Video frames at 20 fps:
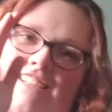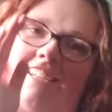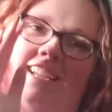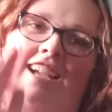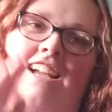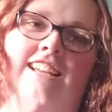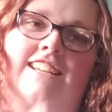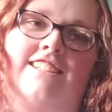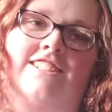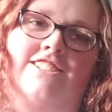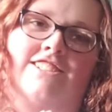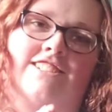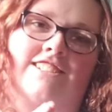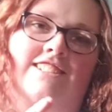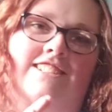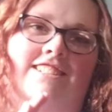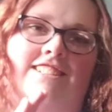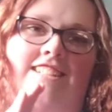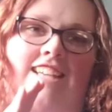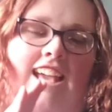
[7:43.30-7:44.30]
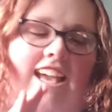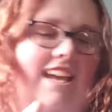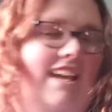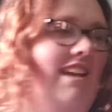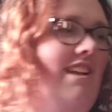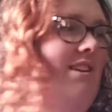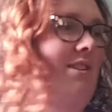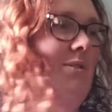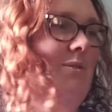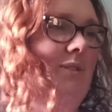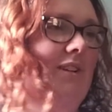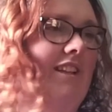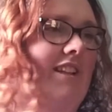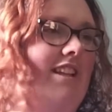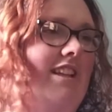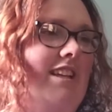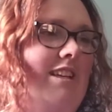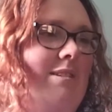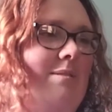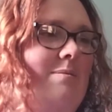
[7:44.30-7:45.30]
I just can't with
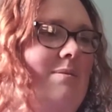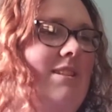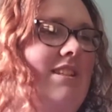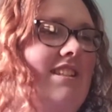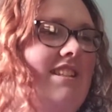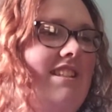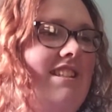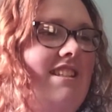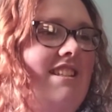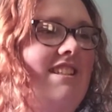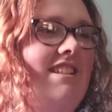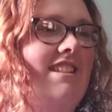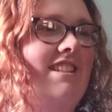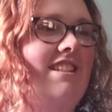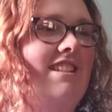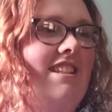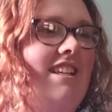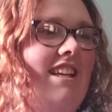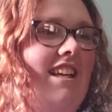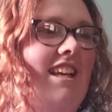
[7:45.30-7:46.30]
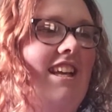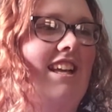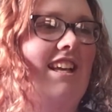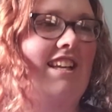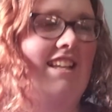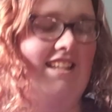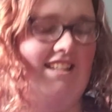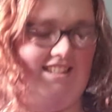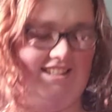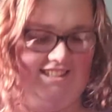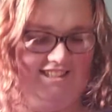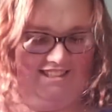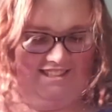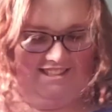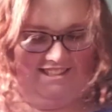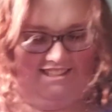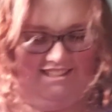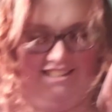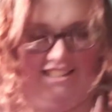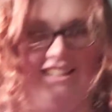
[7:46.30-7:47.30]
him. He
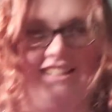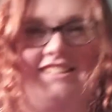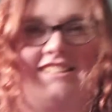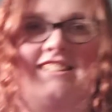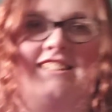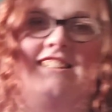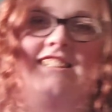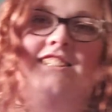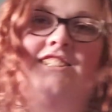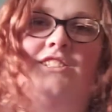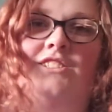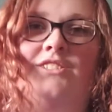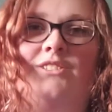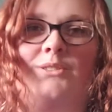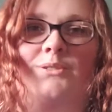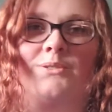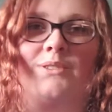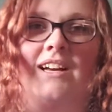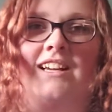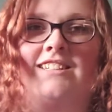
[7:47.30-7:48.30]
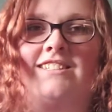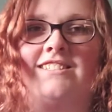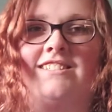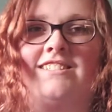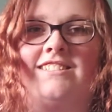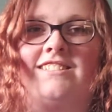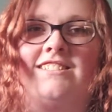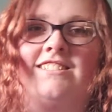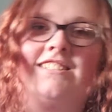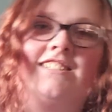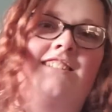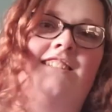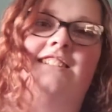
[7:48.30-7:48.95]
doesn't trust